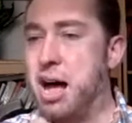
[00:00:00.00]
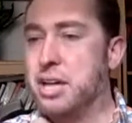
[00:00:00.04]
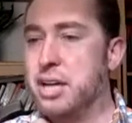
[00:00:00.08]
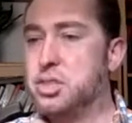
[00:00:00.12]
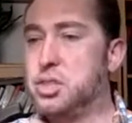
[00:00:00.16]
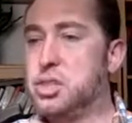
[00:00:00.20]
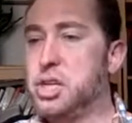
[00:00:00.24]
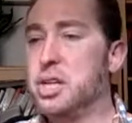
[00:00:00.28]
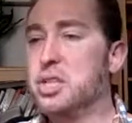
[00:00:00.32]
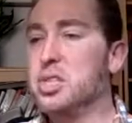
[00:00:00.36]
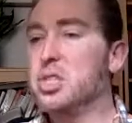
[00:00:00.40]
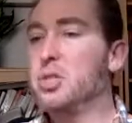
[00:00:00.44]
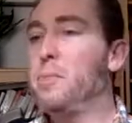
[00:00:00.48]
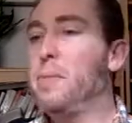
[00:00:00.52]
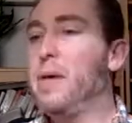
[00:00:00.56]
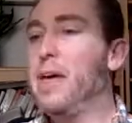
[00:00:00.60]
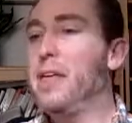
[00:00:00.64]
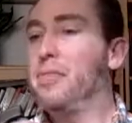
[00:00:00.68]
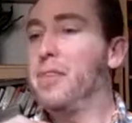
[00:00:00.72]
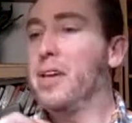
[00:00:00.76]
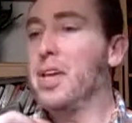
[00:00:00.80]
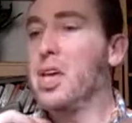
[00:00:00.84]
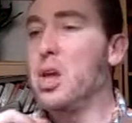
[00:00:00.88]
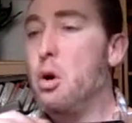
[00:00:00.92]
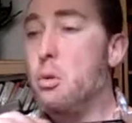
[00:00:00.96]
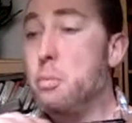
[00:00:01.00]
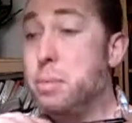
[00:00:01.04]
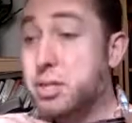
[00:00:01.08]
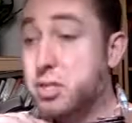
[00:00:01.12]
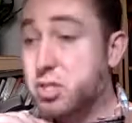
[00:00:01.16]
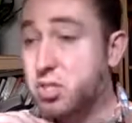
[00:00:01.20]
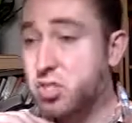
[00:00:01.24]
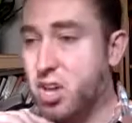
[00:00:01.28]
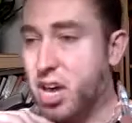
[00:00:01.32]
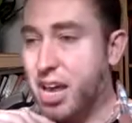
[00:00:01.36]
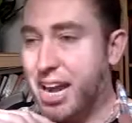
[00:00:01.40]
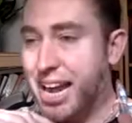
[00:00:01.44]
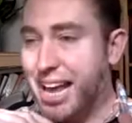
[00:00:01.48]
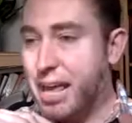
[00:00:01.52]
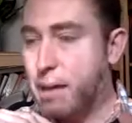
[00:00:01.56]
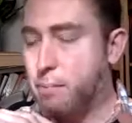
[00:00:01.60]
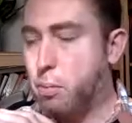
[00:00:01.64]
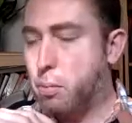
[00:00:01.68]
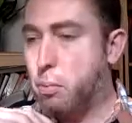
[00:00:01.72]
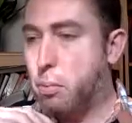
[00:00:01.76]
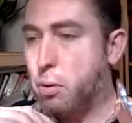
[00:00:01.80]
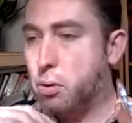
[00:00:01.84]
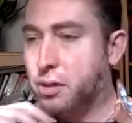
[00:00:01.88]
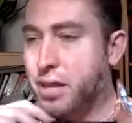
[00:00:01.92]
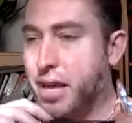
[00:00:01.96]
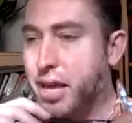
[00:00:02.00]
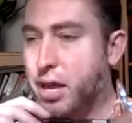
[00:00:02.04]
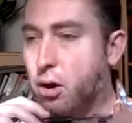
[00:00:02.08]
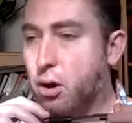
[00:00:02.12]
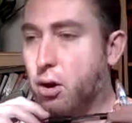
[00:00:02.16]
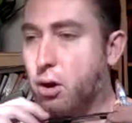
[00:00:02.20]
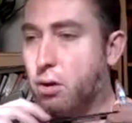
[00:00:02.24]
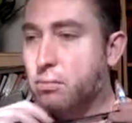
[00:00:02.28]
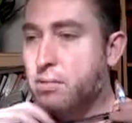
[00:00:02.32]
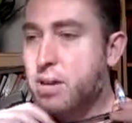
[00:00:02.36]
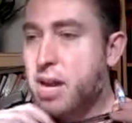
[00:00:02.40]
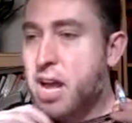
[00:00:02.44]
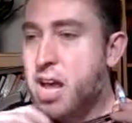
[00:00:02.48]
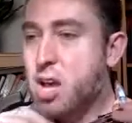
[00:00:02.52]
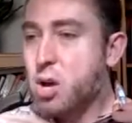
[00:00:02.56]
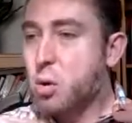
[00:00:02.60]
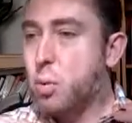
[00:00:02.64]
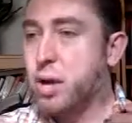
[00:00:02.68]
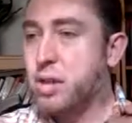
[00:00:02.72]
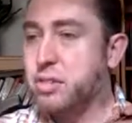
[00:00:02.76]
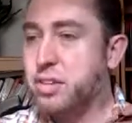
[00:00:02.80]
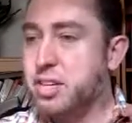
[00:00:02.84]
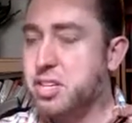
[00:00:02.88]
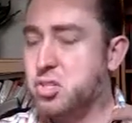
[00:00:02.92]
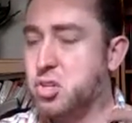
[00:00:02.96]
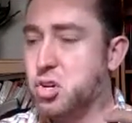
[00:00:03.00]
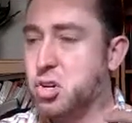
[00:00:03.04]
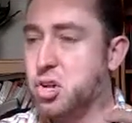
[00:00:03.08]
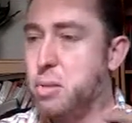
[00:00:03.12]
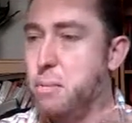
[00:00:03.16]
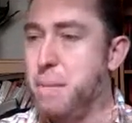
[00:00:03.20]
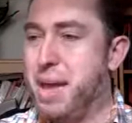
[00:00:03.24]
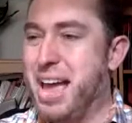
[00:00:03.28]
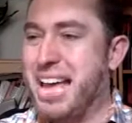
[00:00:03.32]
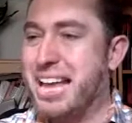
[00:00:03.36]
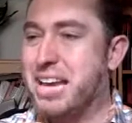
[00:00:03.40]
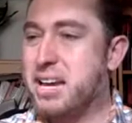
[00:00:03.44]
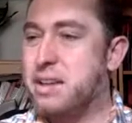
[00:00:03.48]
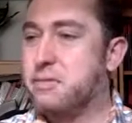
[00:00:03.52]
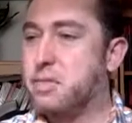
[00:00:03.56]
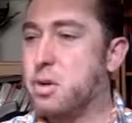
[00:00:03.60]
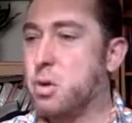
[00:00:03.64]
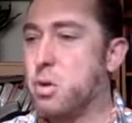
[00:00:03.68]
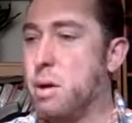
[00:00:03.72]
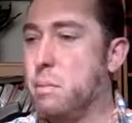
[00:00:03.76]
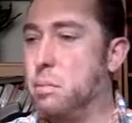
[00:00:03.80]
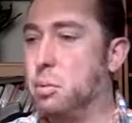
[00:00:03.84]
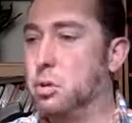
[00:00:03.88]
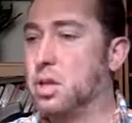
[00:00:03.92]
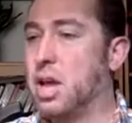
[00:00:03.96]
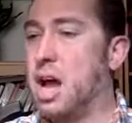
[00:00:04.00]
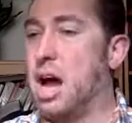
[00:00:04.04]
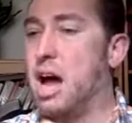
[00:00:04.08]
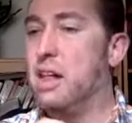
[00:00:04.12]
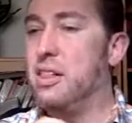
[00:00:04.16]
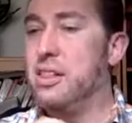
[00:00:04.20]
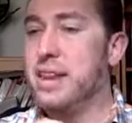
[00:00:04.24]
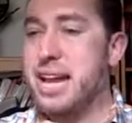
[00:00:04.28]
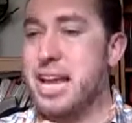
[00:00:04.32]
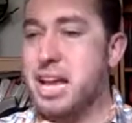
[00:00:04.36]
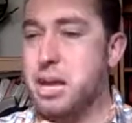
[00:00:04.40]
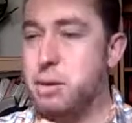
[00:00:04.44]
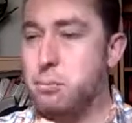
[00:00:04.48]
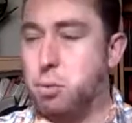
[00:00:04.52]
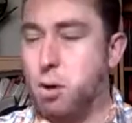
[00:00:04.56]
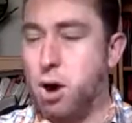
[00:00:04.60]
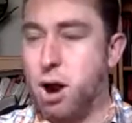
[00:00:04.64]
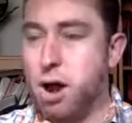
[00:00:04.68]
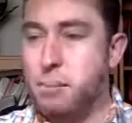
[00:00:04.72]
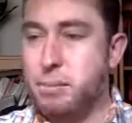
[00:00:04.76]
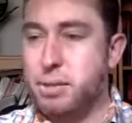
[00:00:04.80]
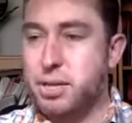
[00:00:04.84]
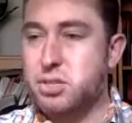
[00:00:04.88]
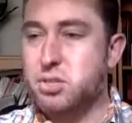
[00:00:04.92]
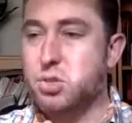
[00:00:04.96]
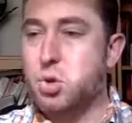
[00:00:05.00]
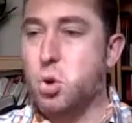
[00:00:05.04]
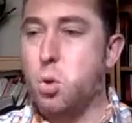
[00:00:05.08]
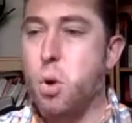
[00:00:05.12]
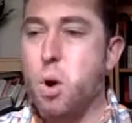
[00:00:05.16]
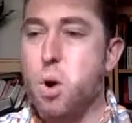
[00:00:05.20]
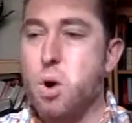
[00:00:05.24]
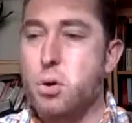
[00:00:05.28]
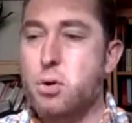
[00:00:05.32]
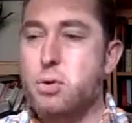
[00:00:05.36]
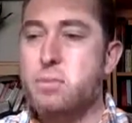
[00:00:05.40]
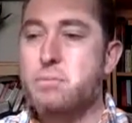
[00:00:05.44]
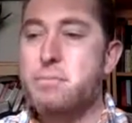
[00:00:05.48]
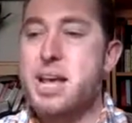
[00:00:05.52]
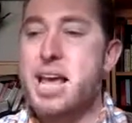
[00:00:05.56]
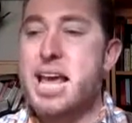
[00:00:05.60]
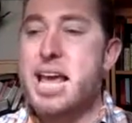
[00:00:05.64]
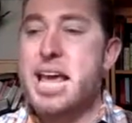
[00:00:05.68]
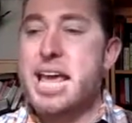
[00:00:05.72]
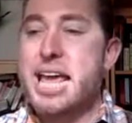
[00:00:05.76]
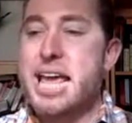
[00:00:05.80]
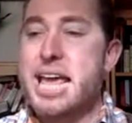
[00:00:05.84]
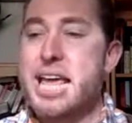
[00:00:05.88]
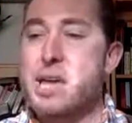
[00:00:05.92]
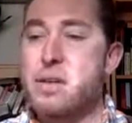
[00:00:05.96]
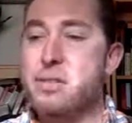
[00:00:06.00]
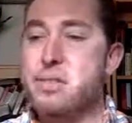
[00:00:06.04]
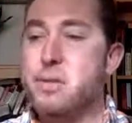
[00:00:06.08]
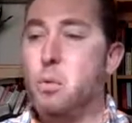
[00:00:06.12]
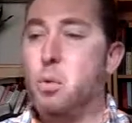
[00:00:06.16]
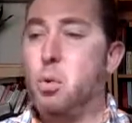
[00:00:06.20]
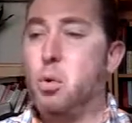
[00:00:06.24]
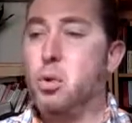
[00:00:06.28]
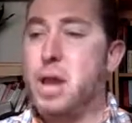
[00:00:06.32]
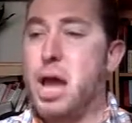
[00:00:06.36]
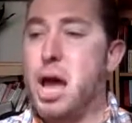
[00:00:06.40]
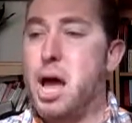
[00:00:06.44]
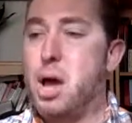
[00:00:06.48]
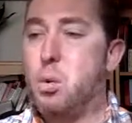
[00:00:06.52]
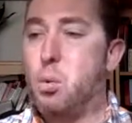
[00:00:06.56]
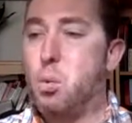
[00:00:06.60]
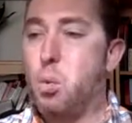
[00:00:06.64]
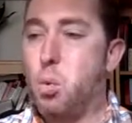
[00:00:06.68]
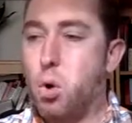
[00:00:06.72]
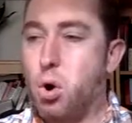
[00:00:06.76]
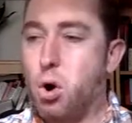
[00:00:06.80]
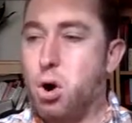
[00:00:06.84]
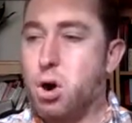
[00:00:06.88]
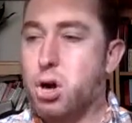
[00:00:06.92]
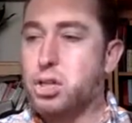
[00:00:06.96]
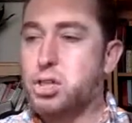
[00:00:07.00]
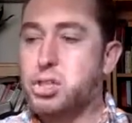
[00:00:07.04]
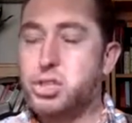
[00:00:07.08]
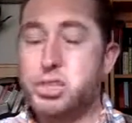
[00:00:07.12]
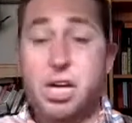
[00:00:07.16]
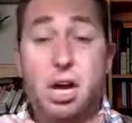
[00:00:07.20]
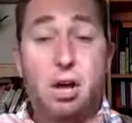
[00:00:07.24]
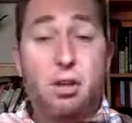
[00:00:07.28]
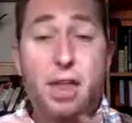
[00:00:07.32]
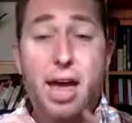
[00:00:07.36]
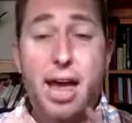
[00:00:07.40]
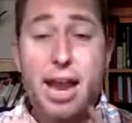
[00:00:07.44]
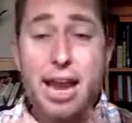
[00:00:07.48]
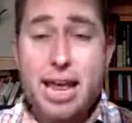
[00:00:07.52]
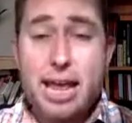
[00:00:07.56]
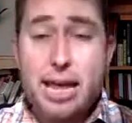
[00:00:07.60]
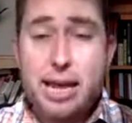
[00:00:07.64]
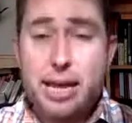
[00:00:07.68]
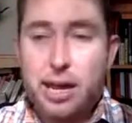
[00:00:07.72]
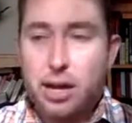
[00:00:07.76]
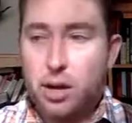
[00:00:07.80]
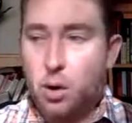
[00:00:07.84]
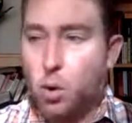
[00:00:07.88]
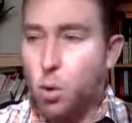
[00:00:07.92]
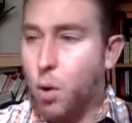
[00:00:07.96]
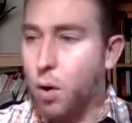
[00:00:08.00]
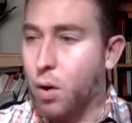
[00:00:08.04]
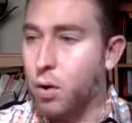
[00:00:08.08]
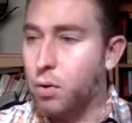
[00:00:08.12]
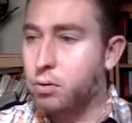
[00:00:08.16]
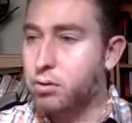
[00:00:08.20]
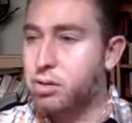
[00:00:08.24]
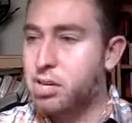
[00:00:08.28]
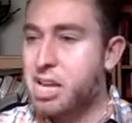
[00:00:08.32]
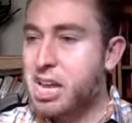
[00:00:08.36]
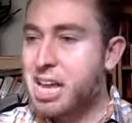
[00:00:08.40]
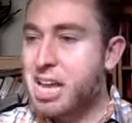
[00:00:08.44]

John Smith, a yeoman's son and capable leader, quickly took command of the crippled colony and promised, quote, he that will not work shall not eat, end quote.